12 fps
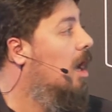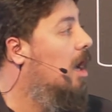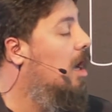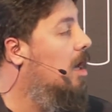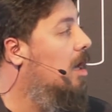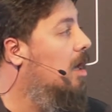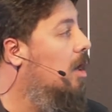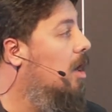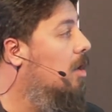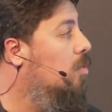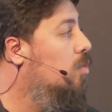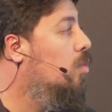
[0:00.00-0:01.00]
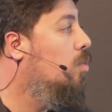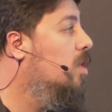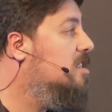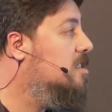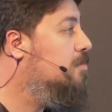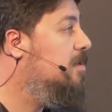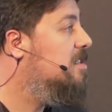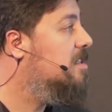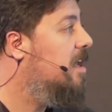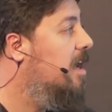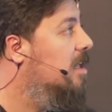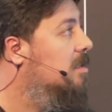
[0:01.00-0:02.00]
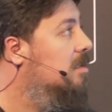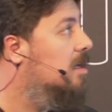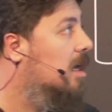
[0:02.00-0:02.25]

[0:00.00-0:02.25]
With split scale,